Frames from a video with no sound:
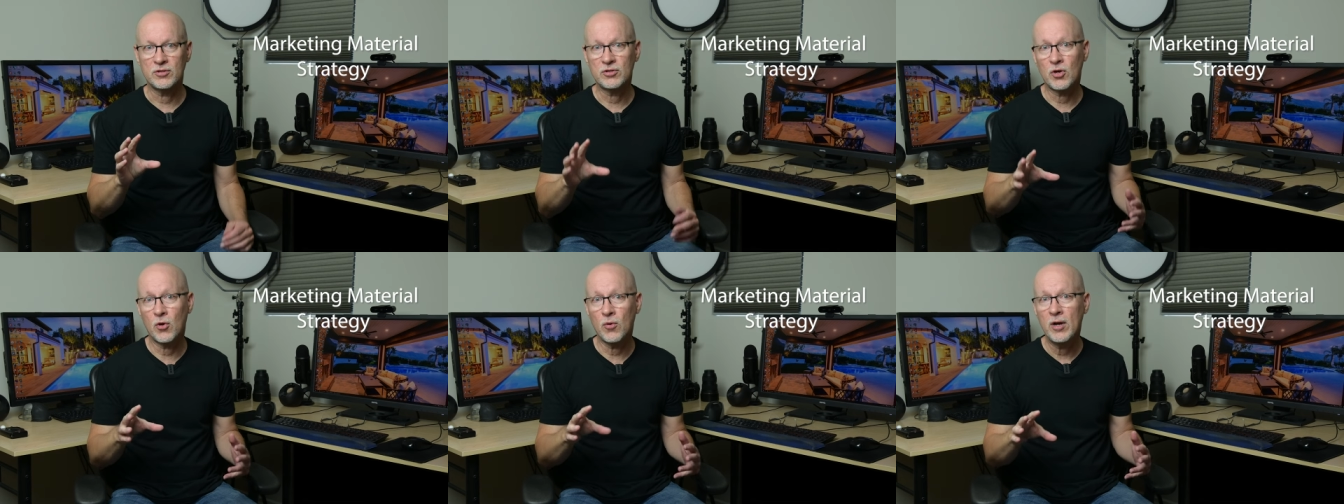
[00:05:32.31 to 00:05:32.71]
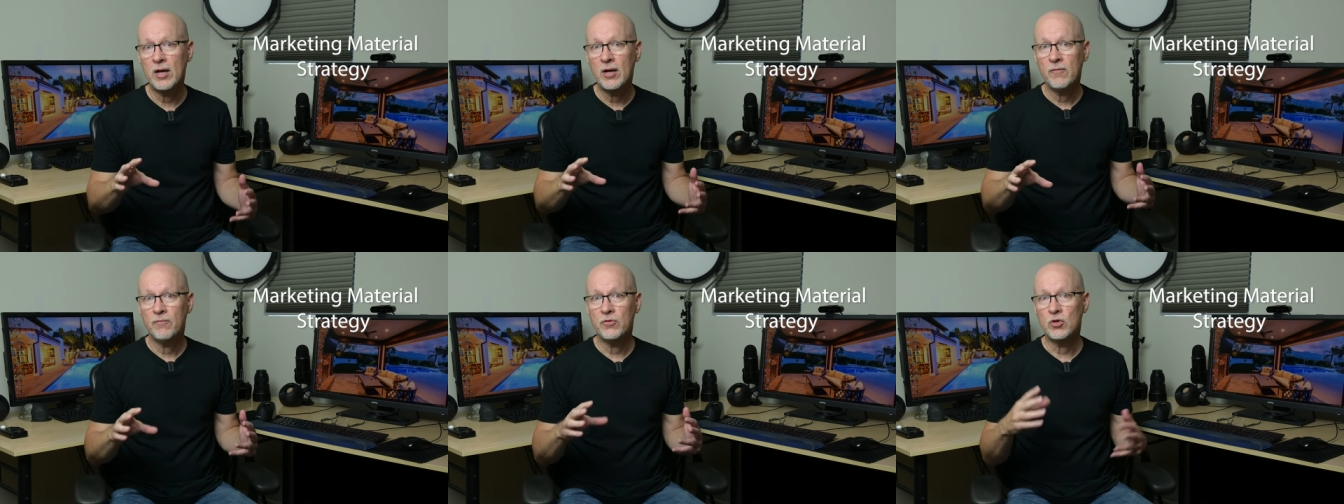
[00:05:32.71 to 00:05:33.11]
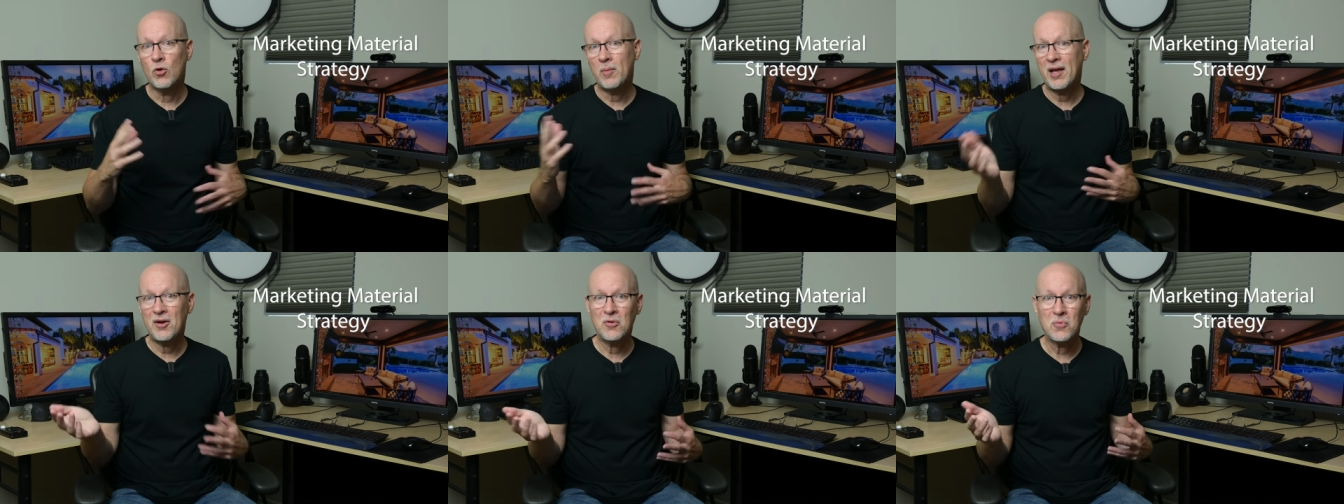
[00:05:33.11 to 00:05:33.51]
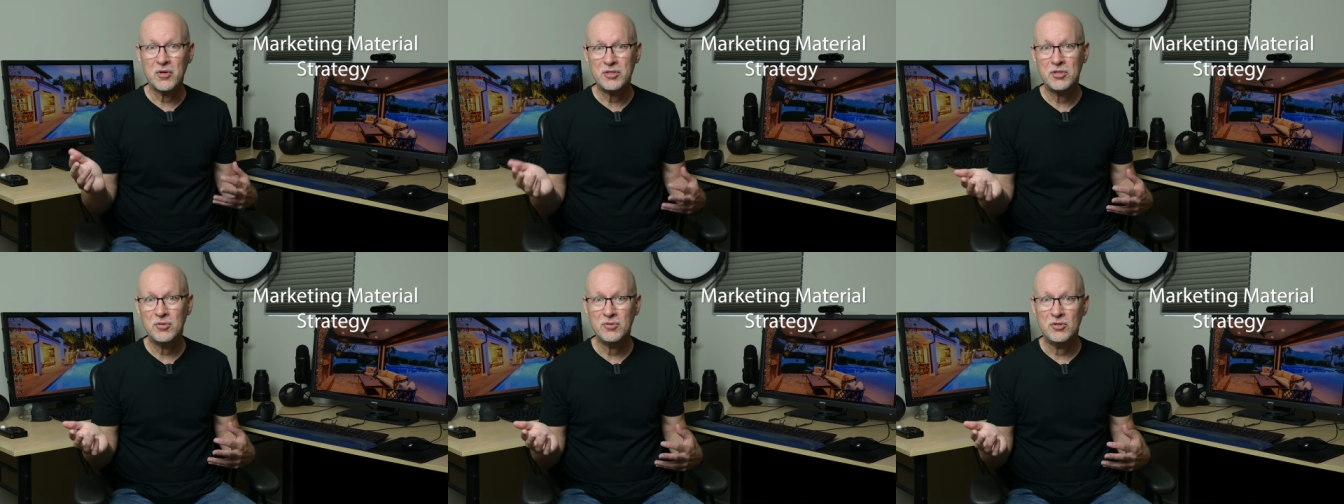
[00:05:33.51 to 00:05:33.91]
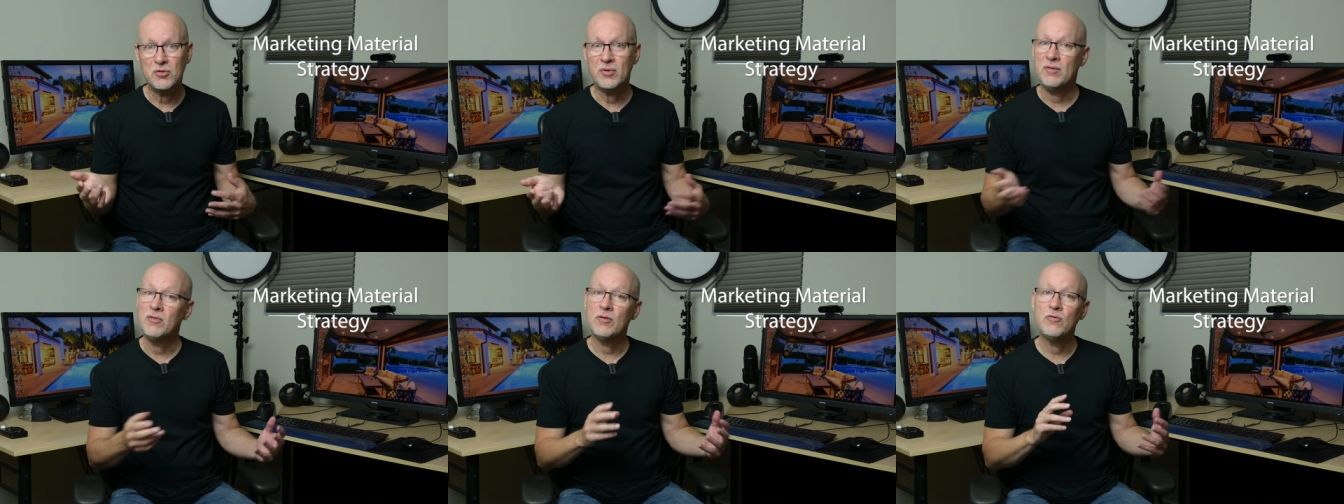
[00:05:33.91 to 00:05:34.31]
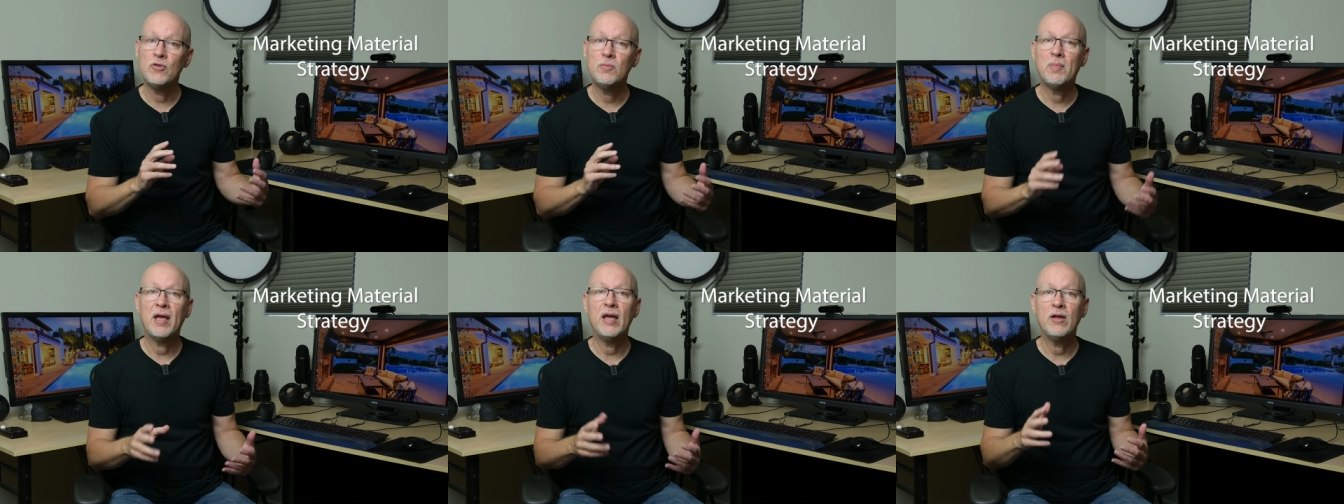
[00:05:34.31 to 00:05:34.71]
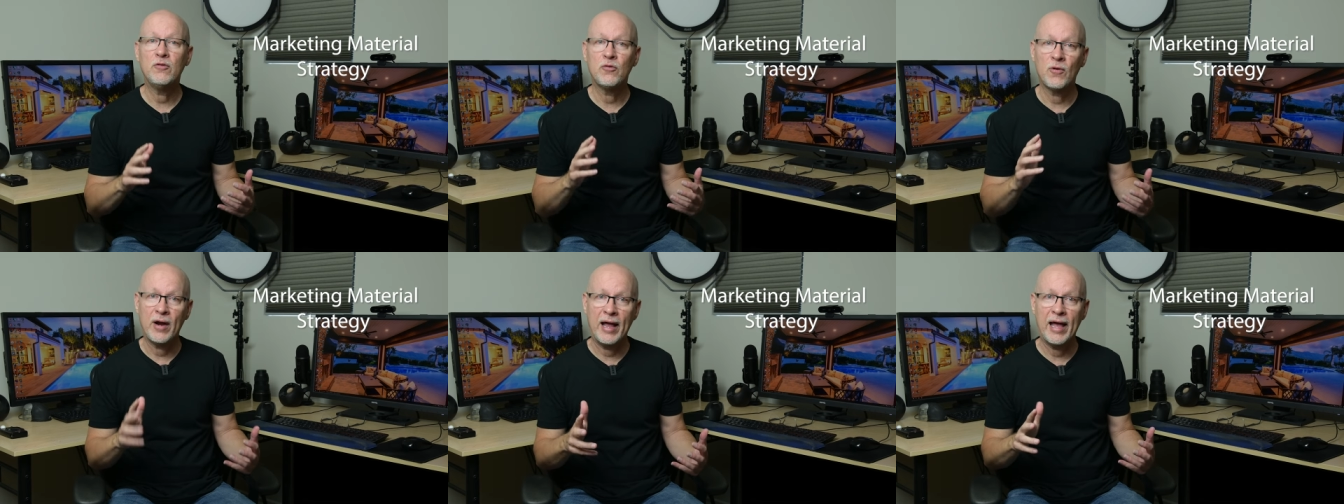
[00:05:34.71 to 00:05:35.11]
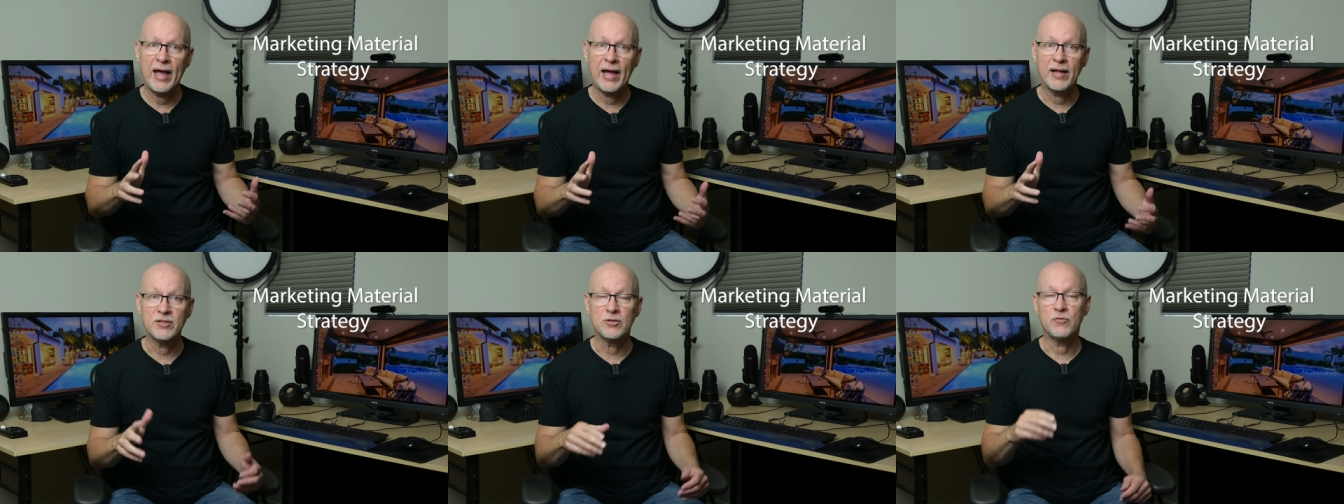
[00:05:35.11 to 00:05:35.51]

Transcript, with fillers: So no matter what you do, even if you paid for ads,